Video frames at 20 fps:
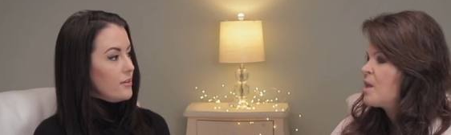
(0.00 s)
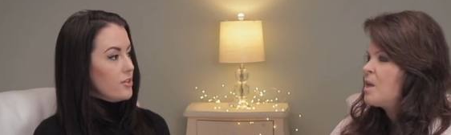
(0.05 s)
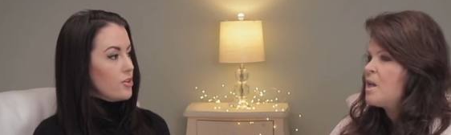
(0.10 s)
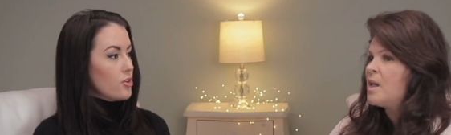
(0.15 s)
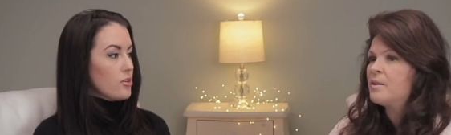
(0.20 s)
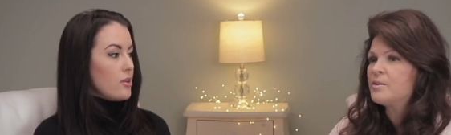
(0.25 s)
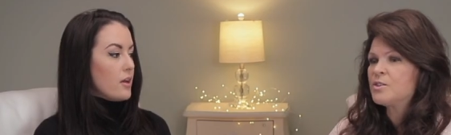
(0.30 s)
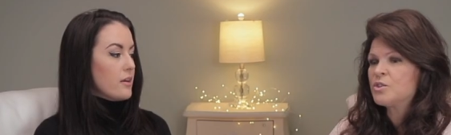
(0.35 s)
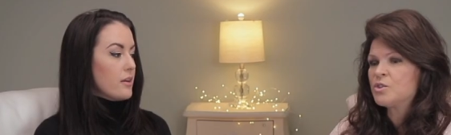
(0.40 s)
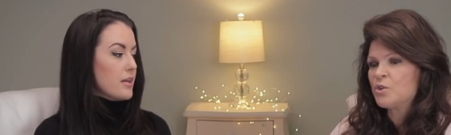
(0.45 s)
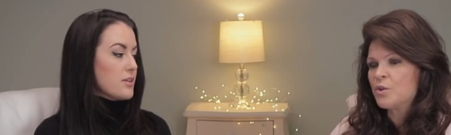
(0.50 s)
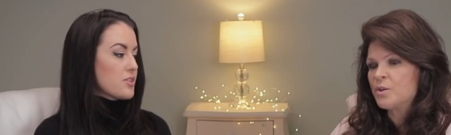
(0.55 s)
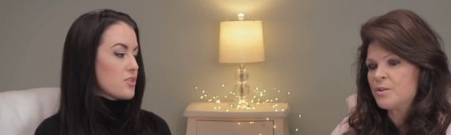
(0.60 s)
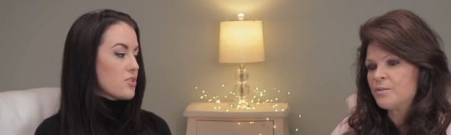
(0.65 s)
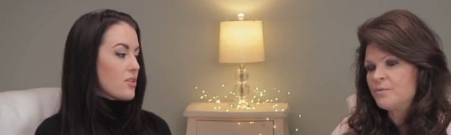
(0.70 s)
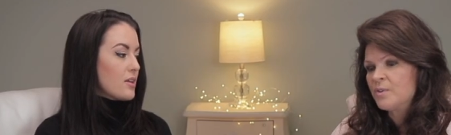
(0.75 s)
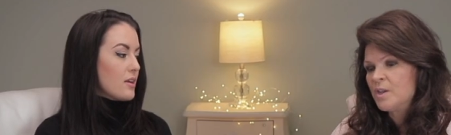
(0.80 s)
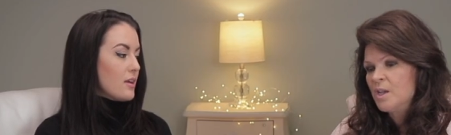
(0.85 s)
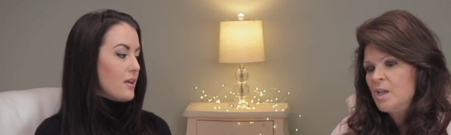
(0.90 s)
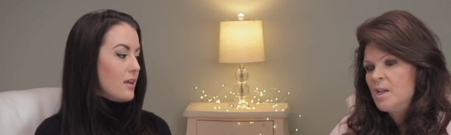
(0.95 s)
Speaker 1: You're a lot
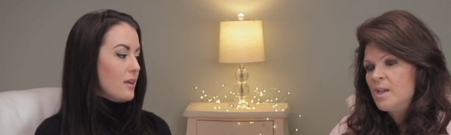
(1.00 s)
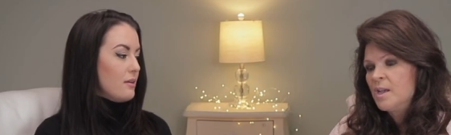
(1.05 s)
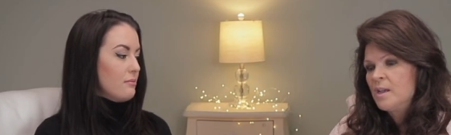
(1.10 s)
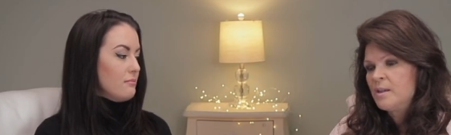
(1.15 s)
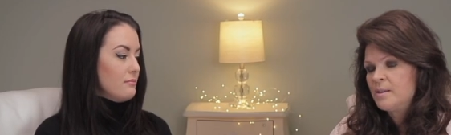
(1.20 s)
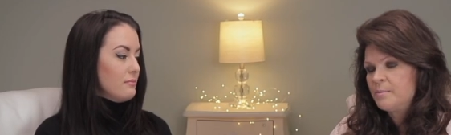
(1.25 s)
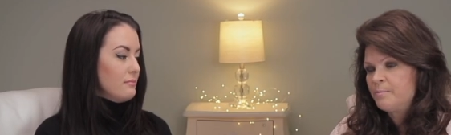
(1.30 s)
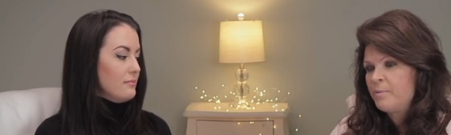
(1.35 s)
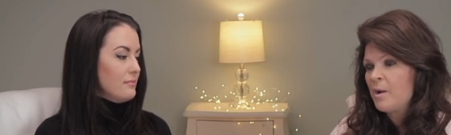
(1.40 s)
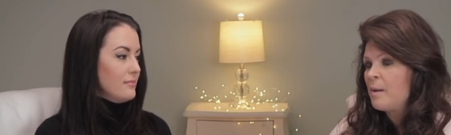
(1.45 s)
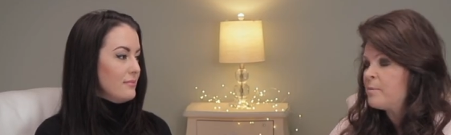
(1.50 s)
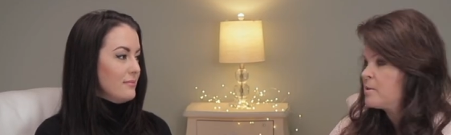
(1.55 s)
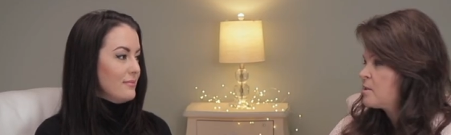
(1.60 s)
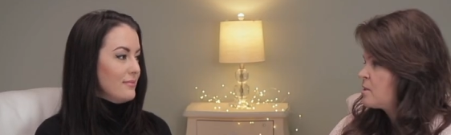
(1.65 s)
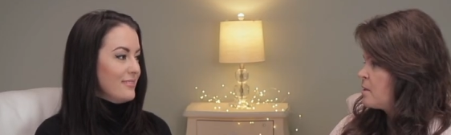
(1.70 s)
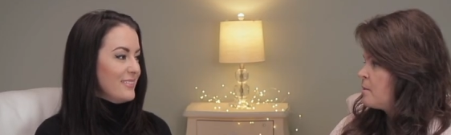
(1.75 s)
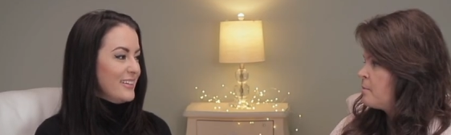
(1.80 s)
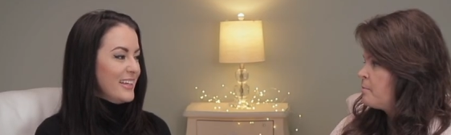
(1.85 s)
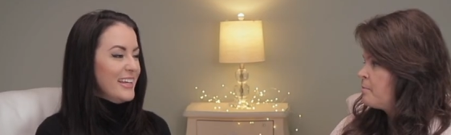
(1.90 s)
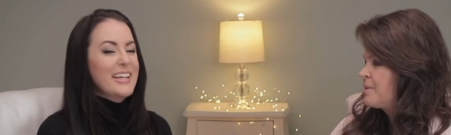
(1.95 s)
nicer of, than I am.
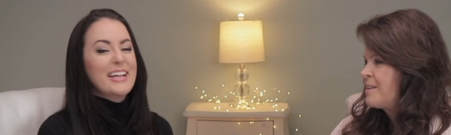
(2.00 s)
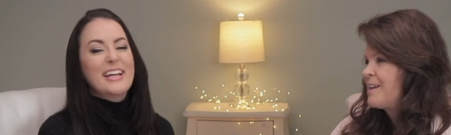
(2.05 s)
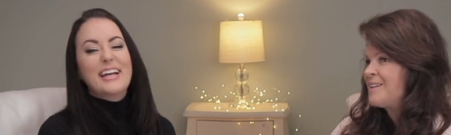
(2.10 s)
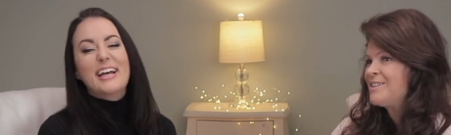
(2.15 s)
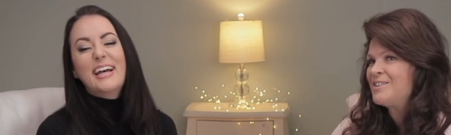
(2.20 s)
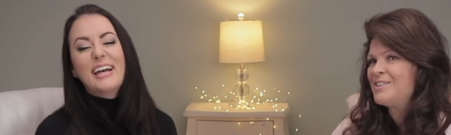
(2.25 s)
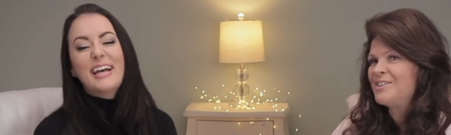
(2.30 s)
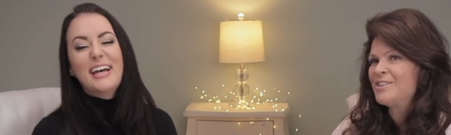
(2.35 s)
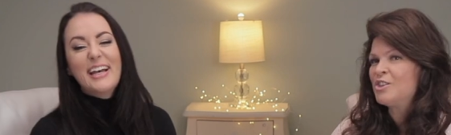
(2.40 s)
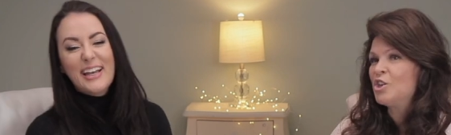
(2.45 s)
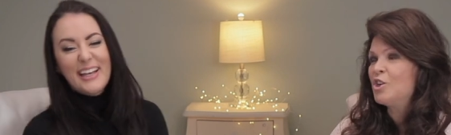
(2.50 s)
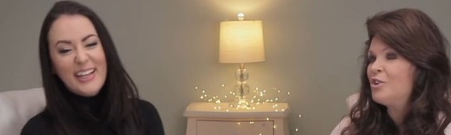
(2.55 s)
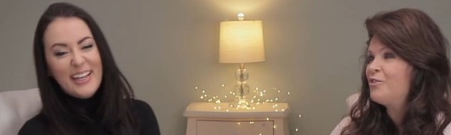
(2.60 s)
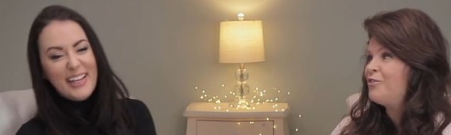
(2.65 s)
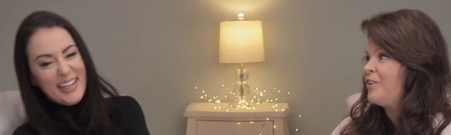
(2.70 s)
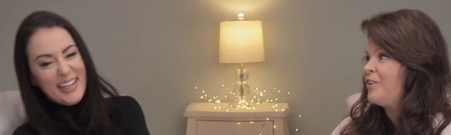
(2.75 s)
Probably, but that's you're